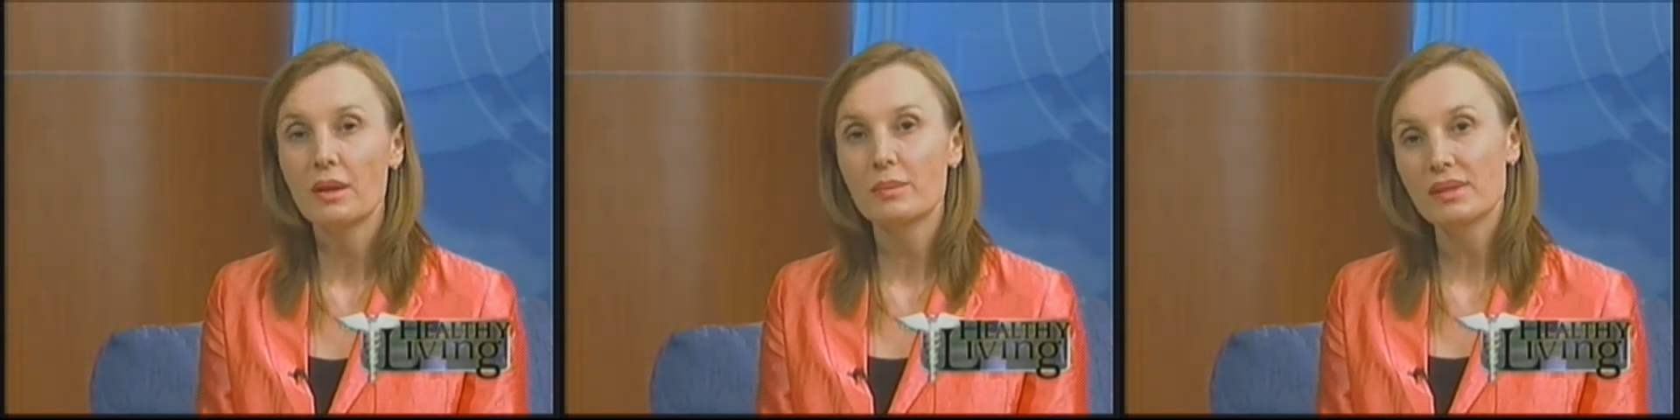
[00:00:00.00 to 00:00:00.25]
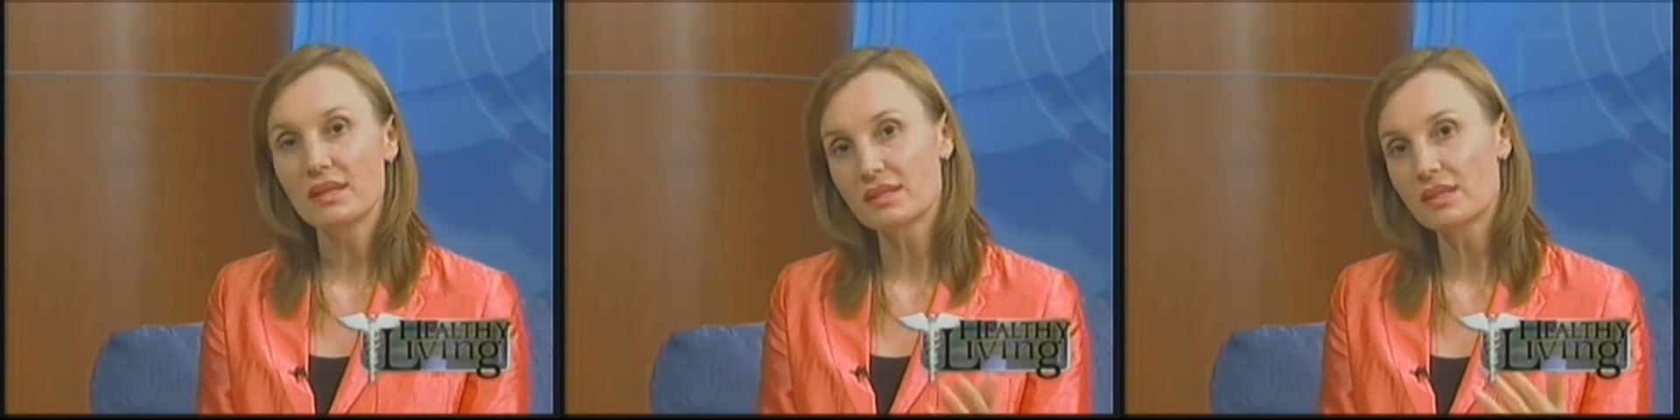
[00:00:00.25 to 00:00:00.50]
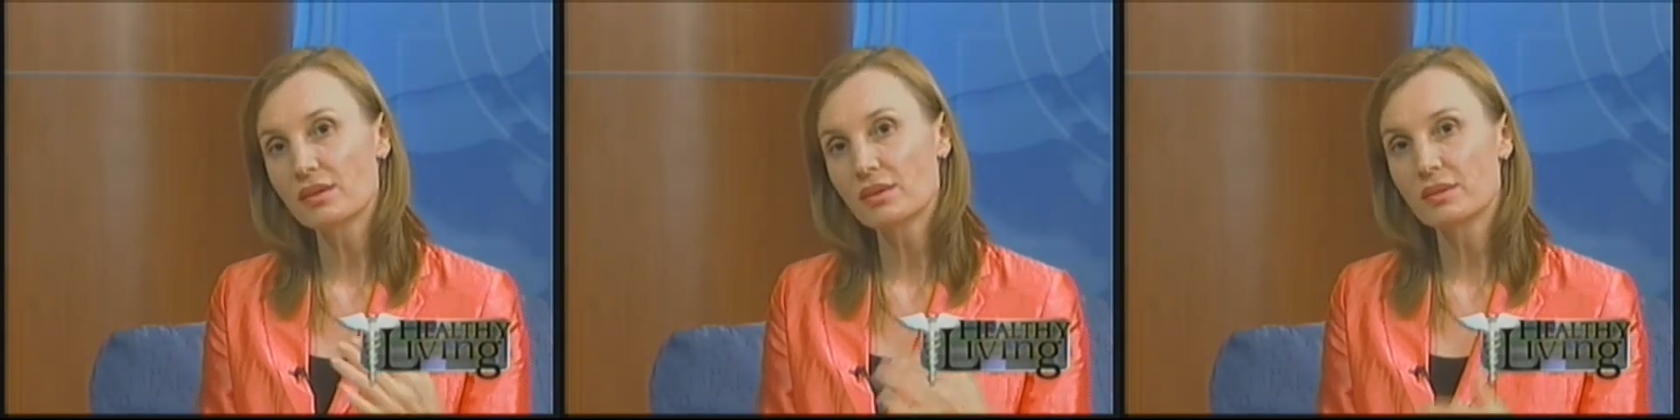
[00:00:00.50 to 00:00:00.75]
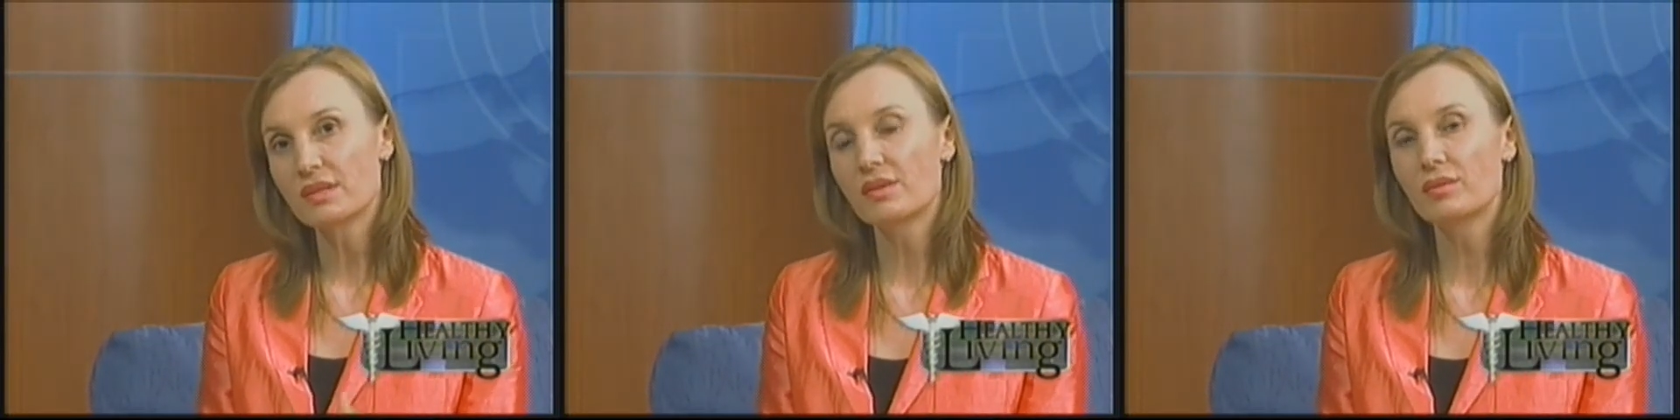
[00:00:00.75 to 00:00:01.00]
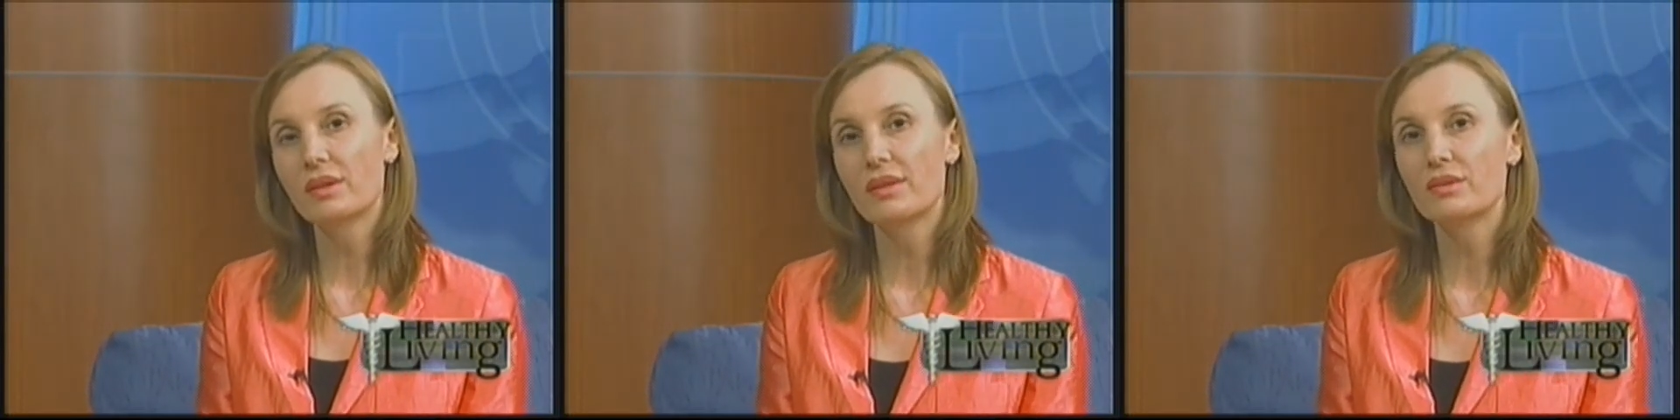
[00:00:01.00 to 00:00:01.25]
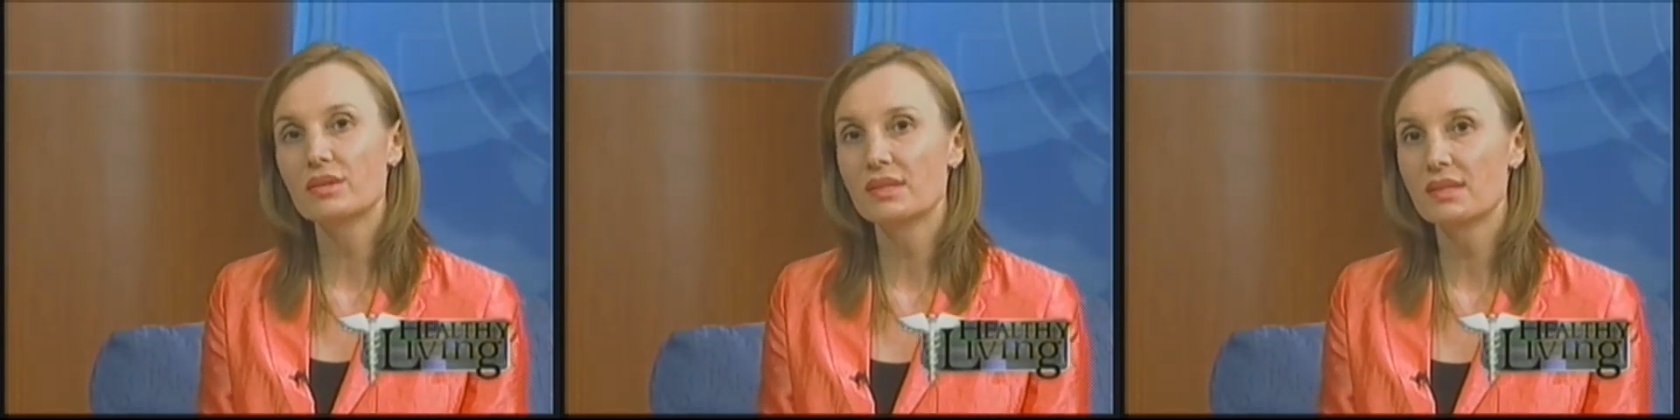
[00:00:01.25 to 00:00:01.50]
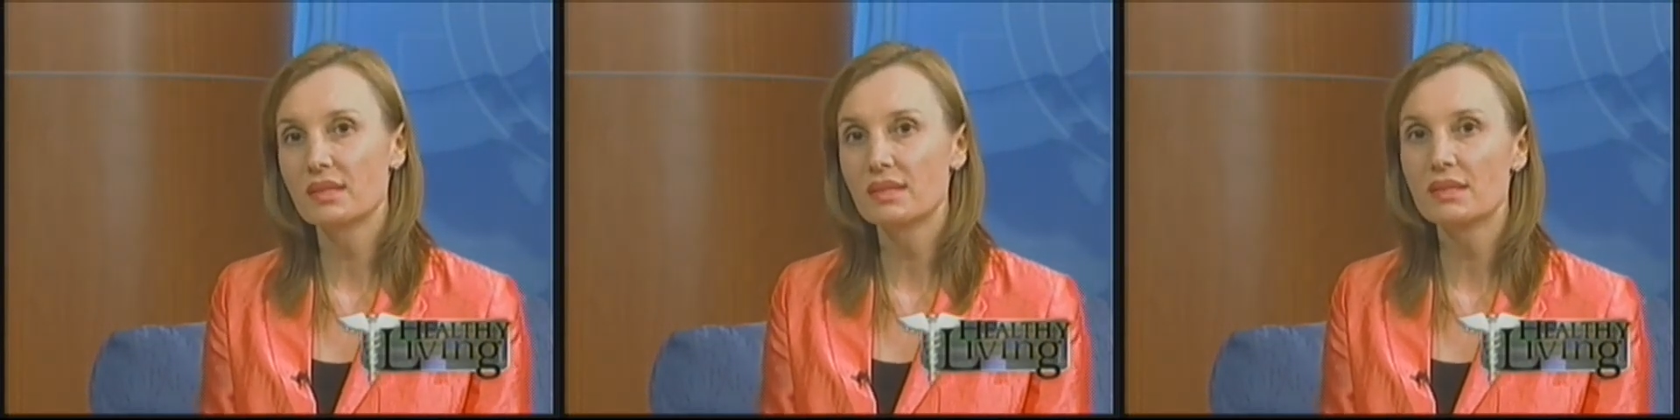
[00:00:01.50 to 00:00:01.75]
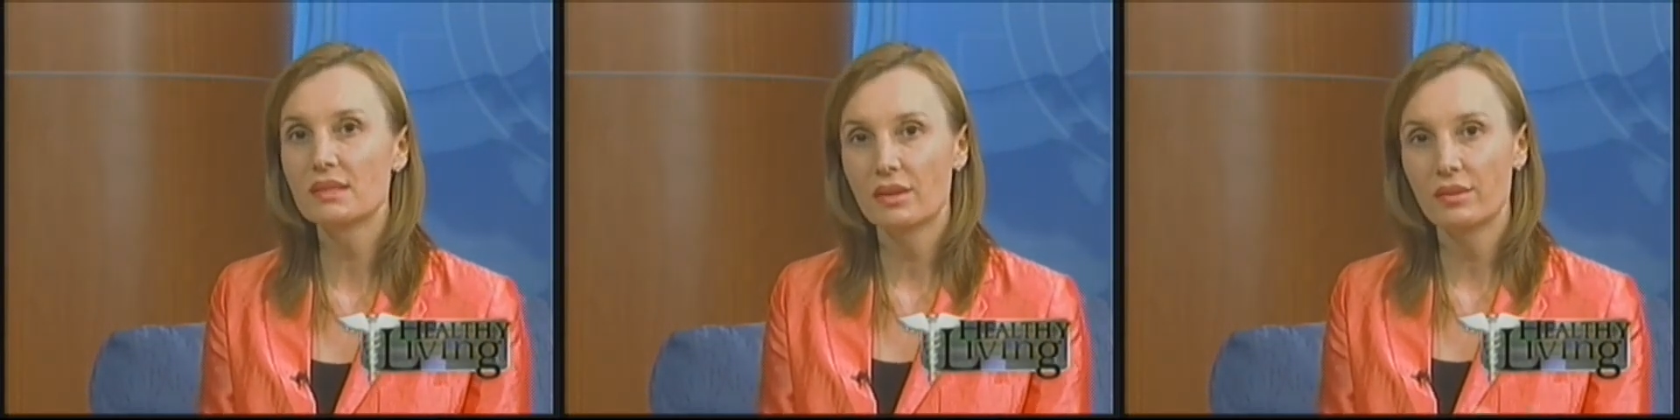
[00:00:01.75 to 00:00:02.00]
Plus there are several other
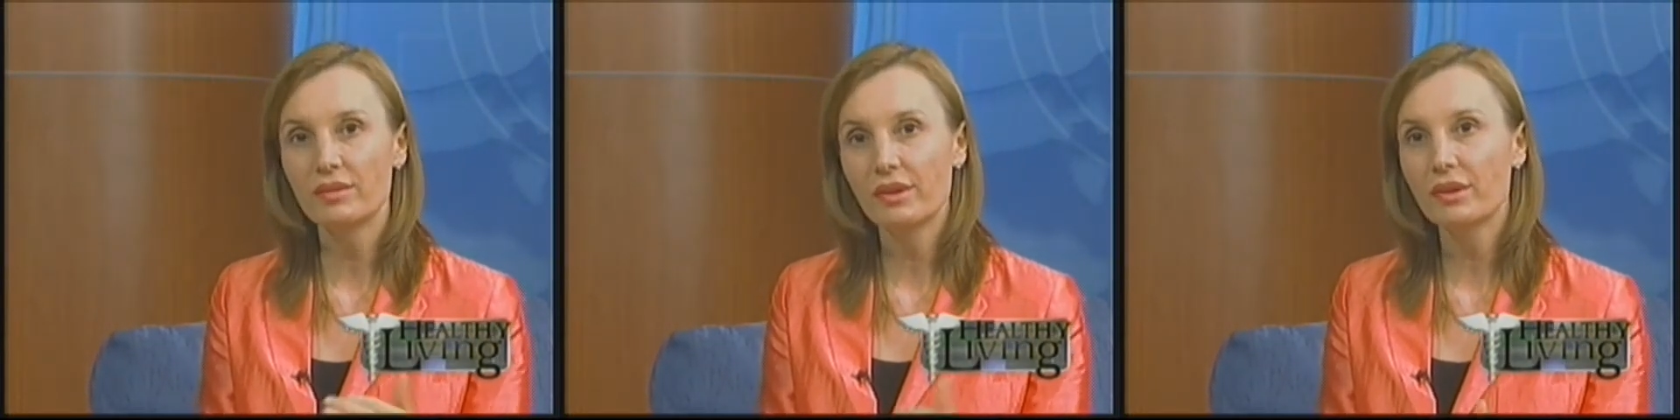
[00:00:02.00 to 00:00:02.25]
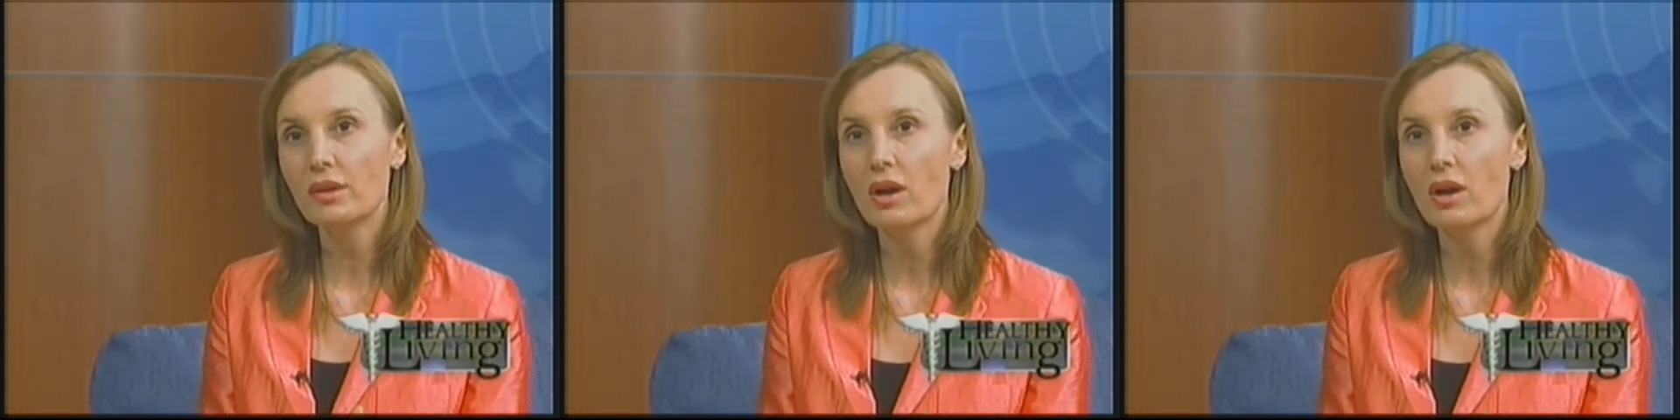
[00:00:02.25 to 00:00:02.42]
diseases that are very